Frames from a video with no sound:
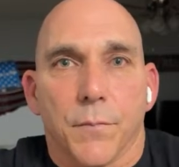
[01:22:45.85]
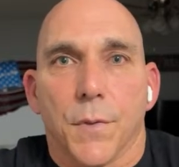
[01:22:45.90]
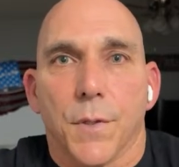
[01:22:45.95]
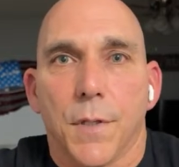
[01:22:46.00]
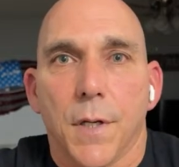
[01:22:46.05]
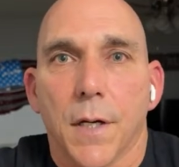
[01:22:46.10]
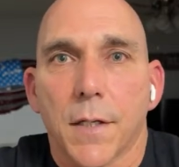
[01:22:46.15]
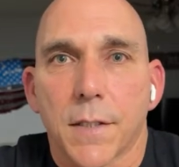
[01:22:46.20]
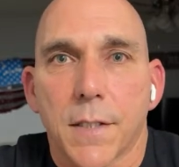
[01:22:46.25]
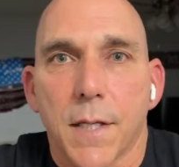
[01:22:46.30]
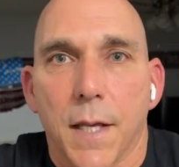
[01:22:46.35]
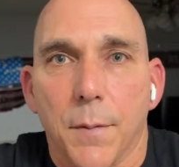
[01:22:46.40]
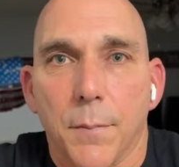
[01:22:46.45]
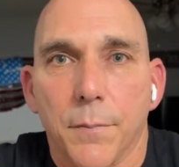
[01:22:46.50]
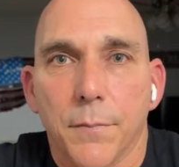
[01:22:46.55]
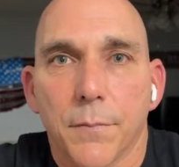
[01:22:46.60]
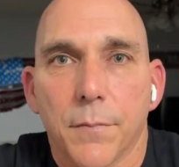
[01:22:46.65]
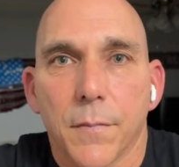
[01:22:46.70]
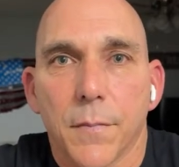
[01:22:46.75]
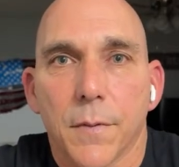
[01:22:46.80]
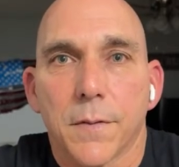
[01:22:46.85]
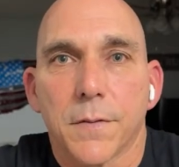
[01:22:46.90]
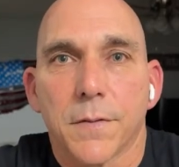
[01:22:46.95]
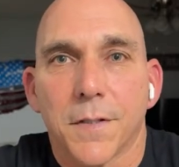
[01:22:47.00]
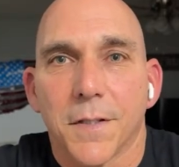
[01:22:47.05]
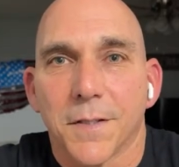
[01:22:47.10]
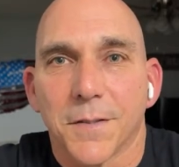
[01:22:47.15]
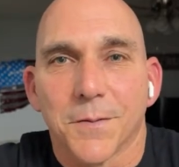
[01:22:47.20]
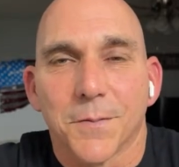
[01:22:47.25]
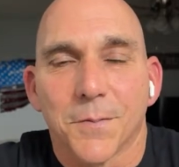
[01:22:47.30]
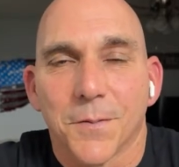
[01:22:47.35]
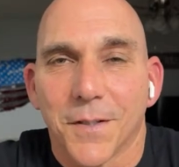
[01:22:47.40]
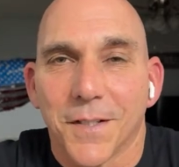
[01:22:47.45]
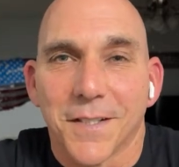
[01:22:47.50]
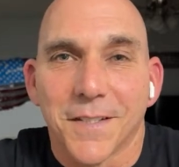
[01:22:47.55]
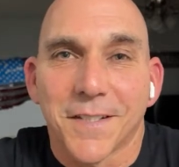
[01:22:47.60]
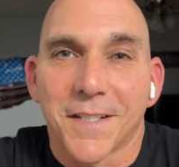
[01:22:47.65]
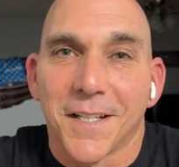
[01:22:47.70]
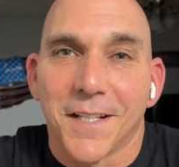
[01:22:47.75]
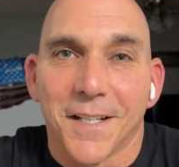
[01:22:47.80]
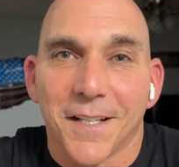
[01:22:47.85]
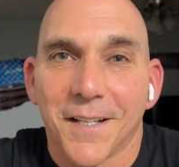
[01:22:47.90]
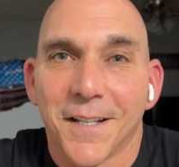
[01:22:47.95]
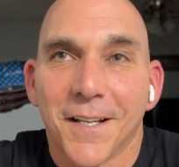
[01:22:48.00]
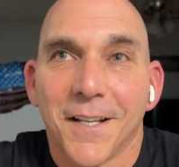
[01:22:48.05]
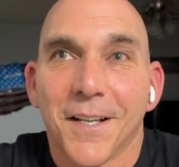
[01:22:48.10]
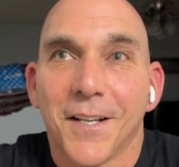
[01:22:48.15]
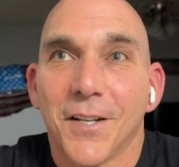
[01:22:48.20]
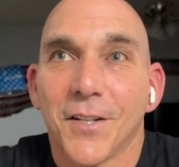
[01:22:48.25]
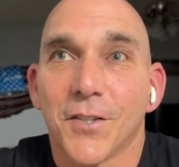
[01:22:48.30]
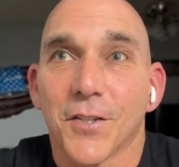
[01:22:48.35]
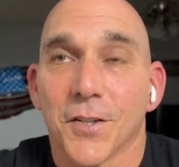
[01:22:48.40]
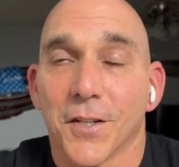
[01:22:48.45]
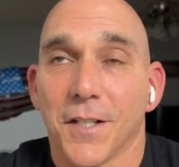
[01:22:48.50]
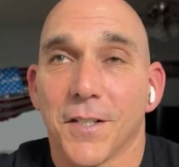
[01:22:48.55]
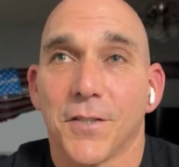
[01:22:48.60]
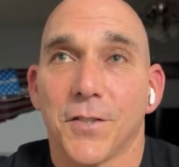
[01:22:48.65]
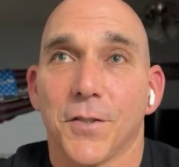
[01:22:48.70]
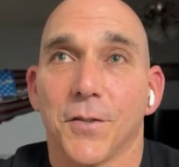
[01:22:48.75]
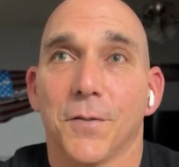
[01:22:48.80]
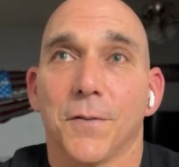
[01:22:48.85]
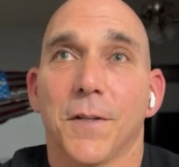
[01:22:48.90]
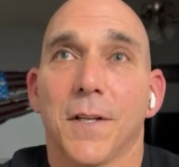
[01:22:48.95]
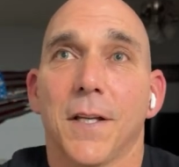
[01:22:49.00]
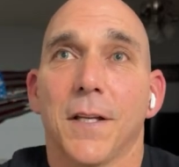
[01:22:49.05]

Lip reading: Duct tape. It's what it's gonna turn into.